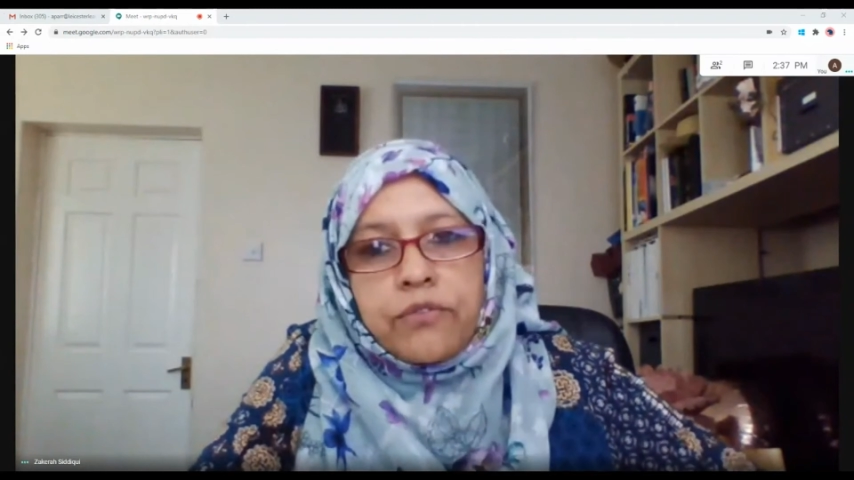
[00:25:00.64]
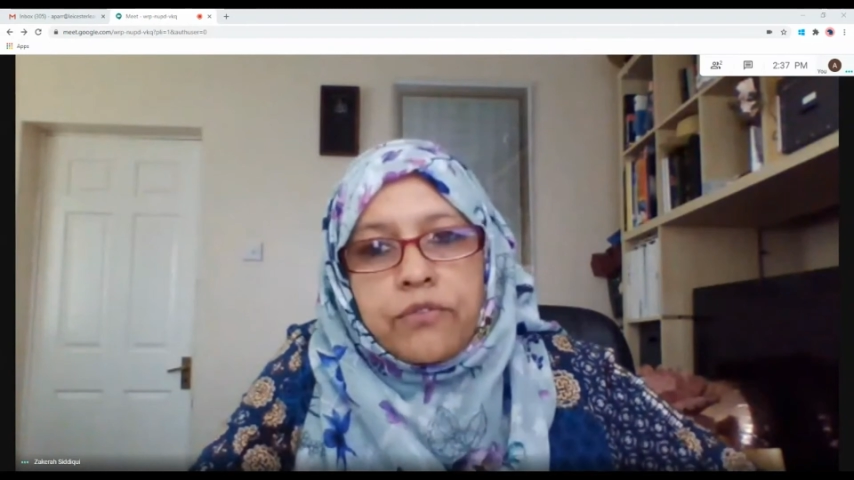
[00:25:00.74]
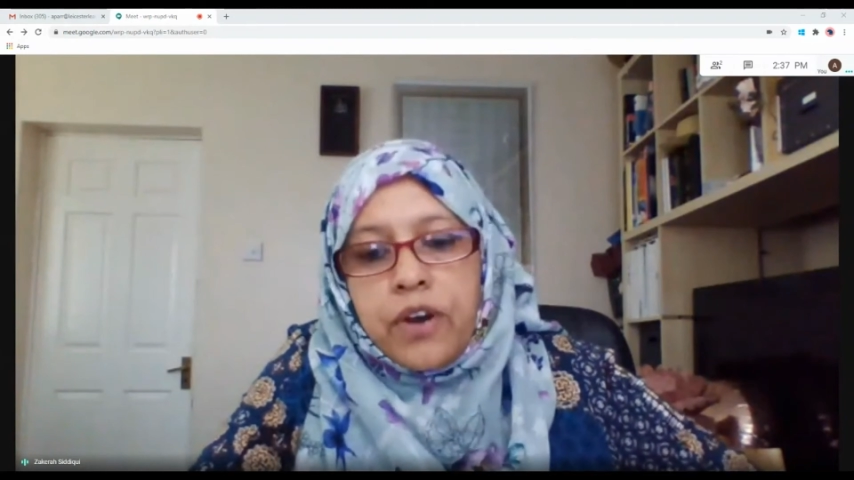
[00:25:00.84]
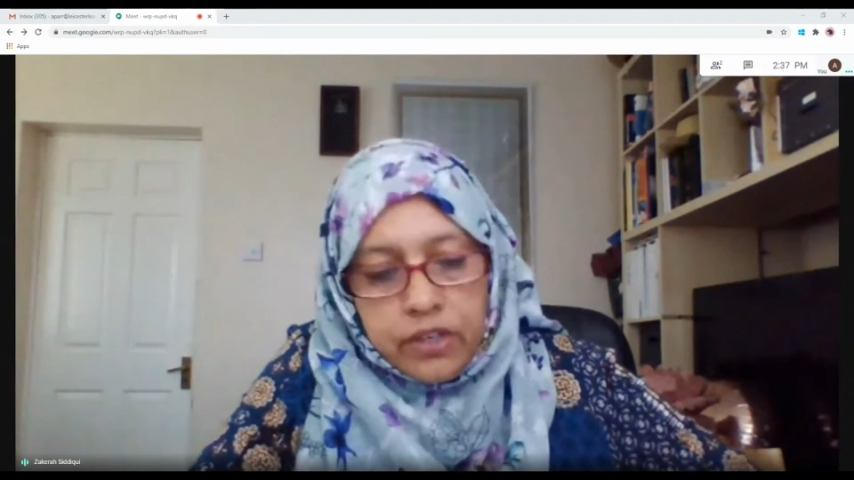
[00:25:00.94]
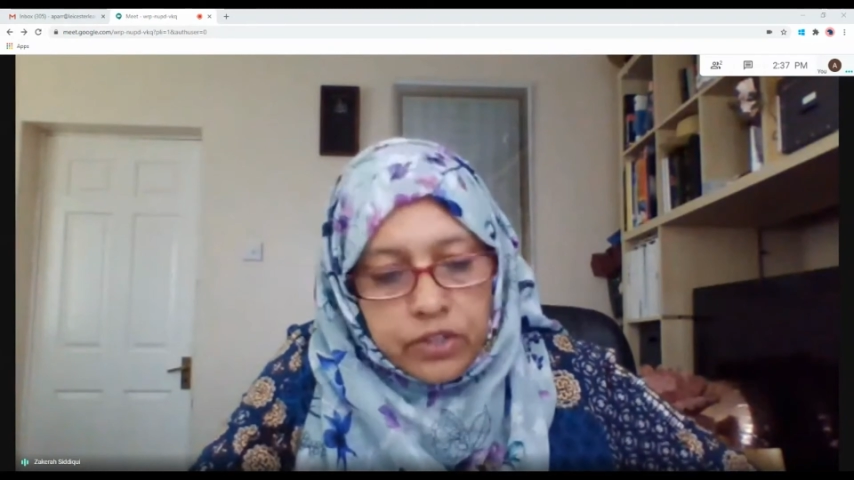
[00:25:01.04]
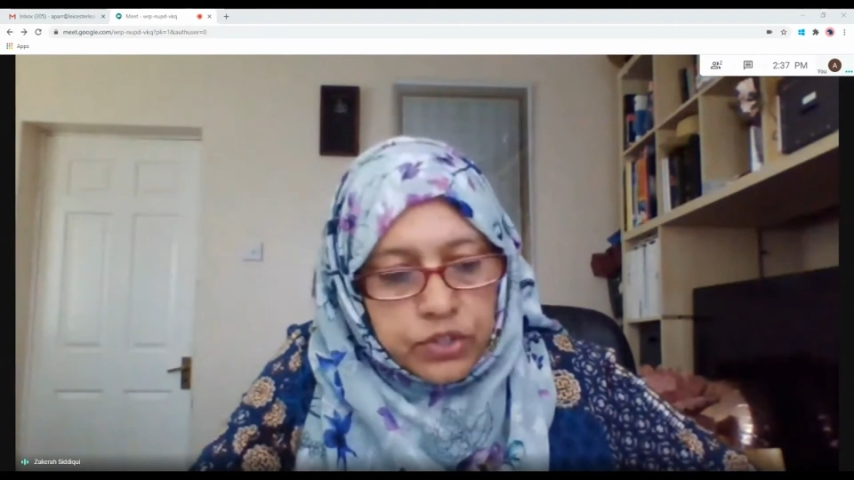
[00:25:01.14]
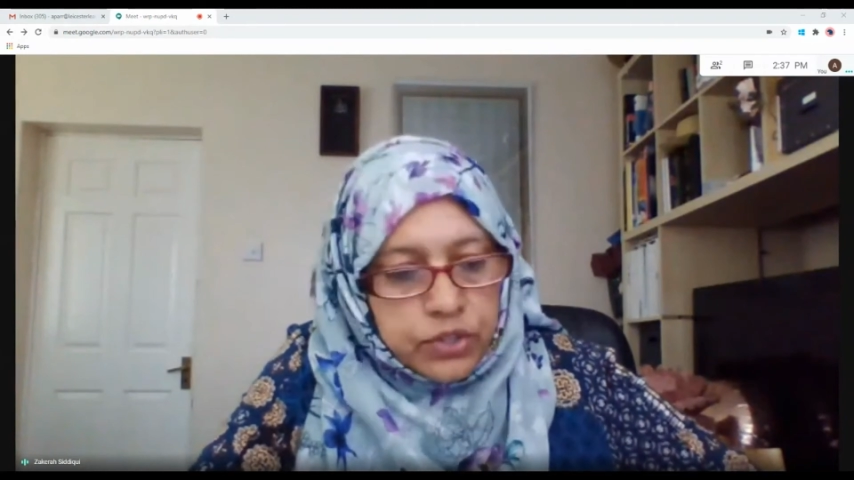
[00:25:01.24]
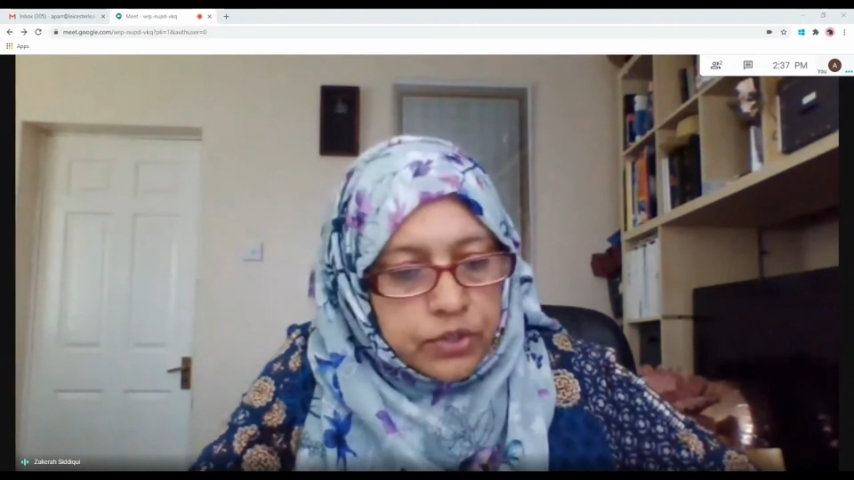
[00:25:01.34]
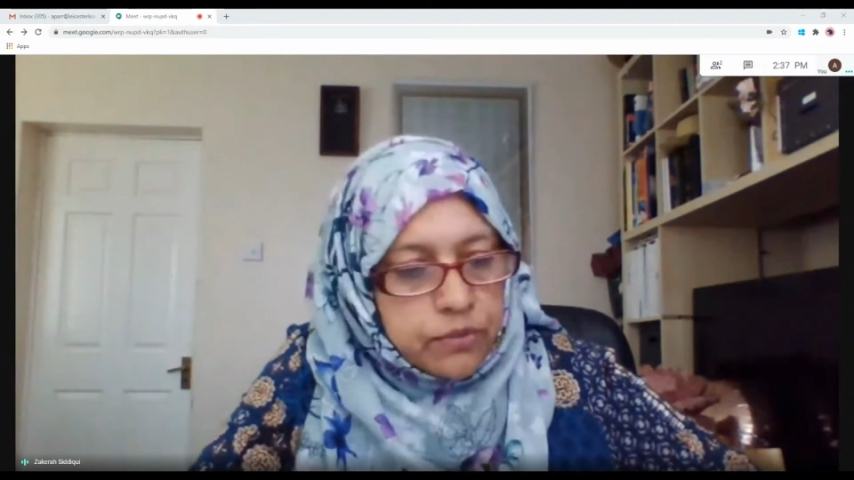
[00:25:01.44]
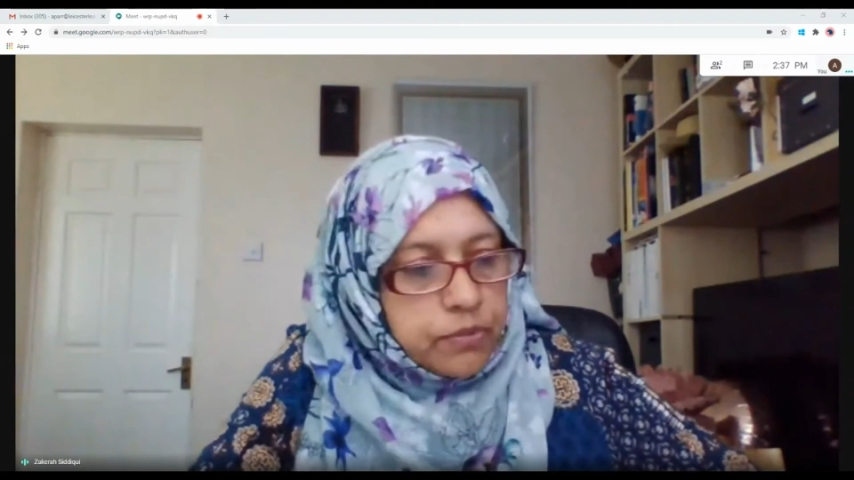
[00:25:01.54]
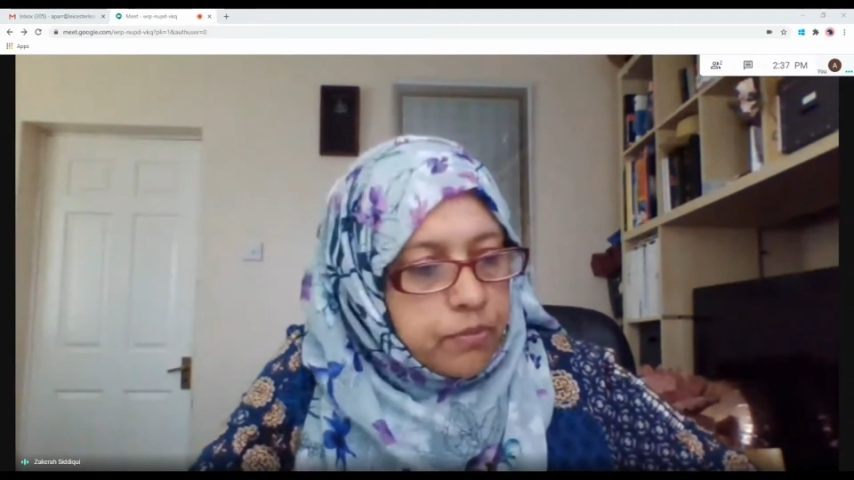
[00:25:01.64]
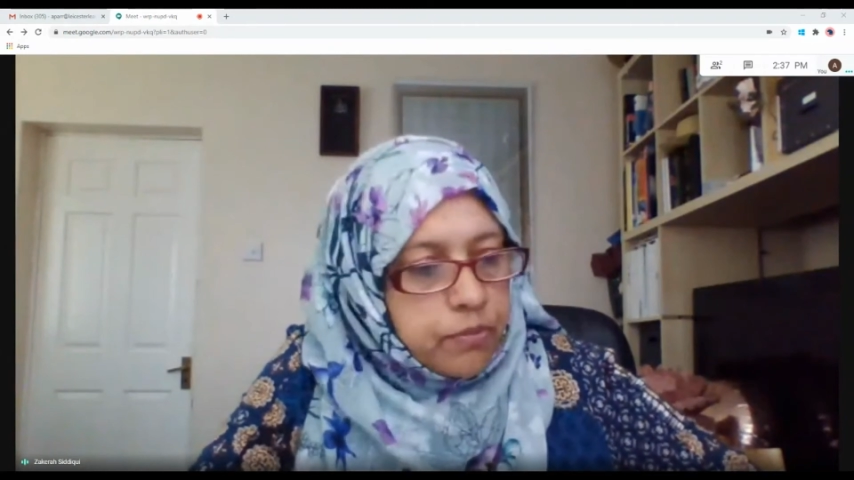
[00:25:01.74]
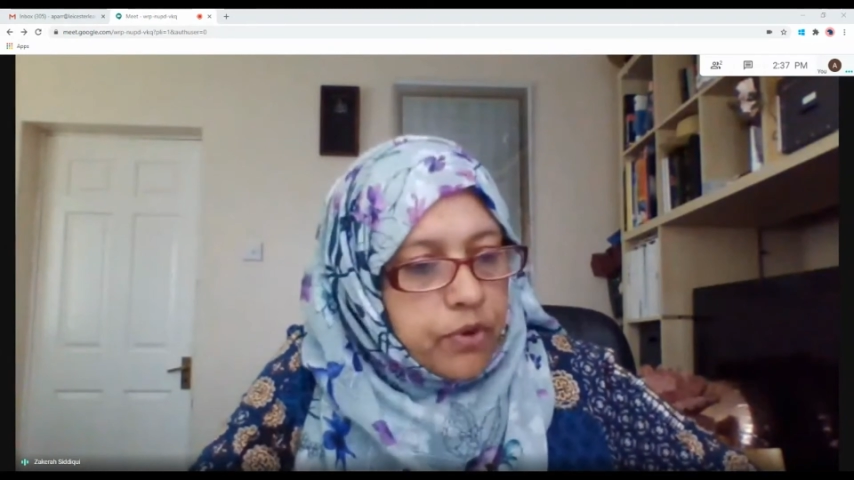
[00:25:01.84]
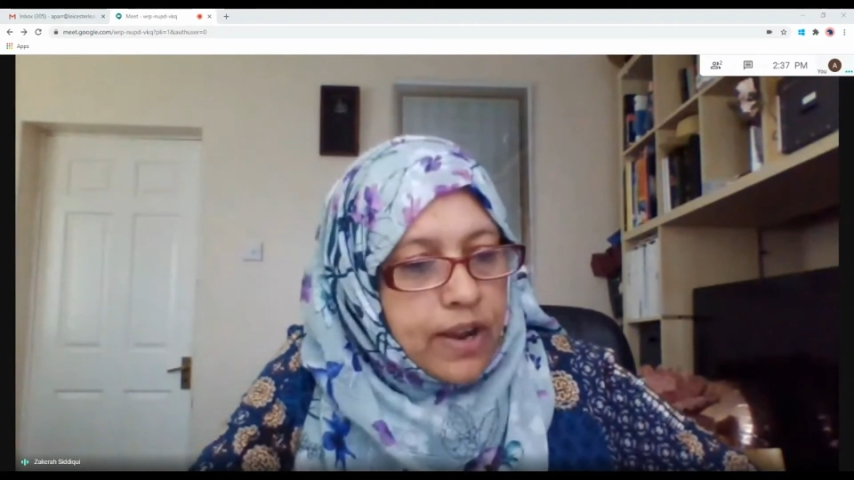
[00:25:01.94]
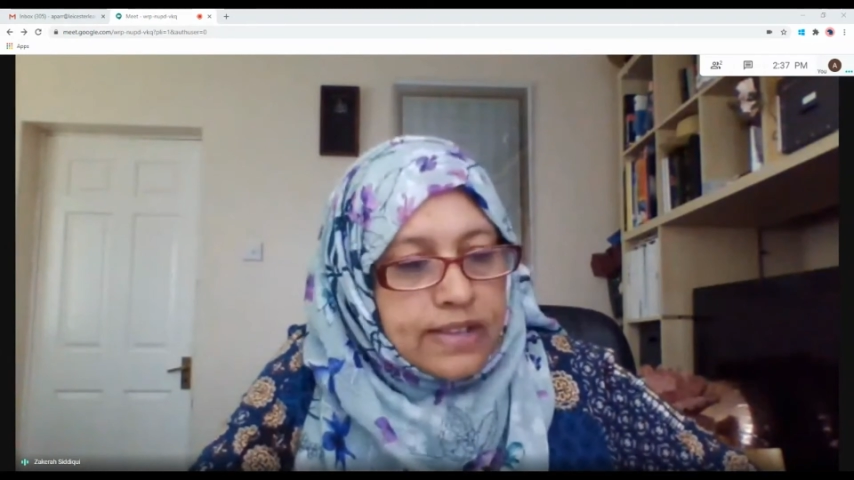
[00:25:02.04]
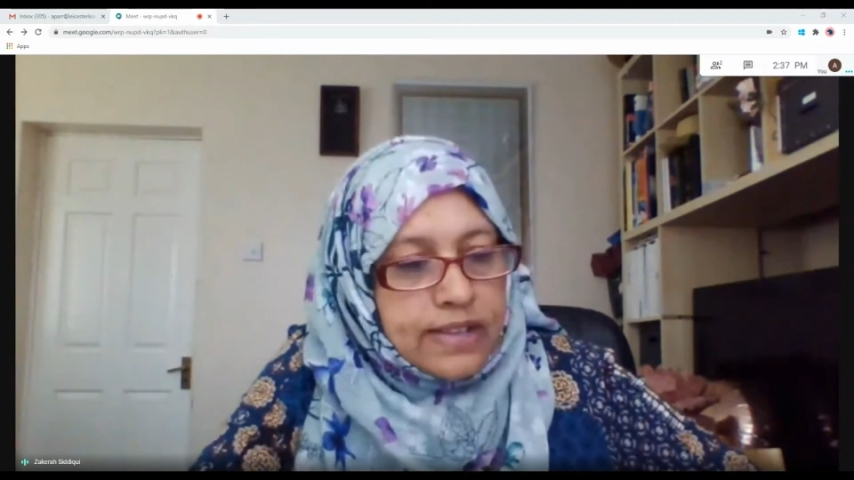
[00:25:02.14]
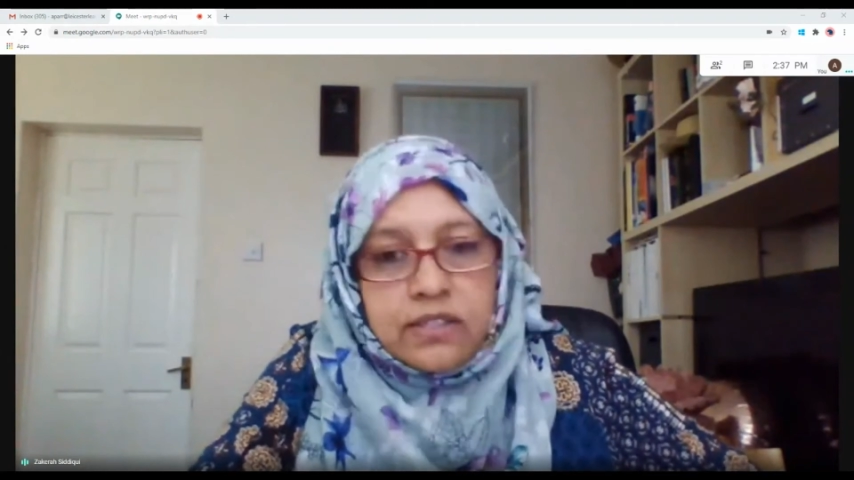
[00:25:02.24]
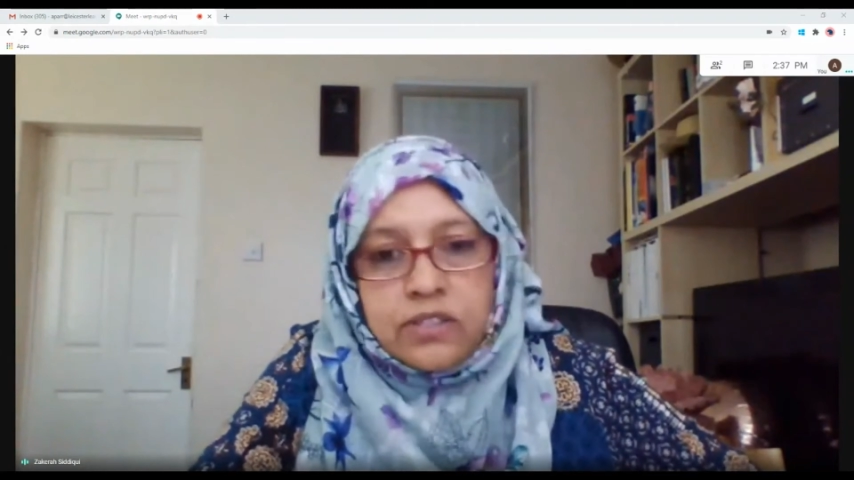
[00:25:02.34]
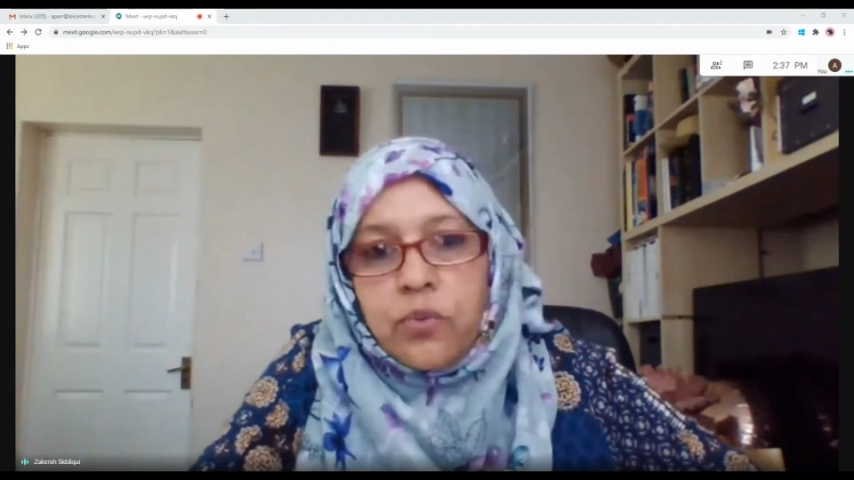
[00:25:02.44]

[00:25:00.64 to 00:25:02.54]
further to progress.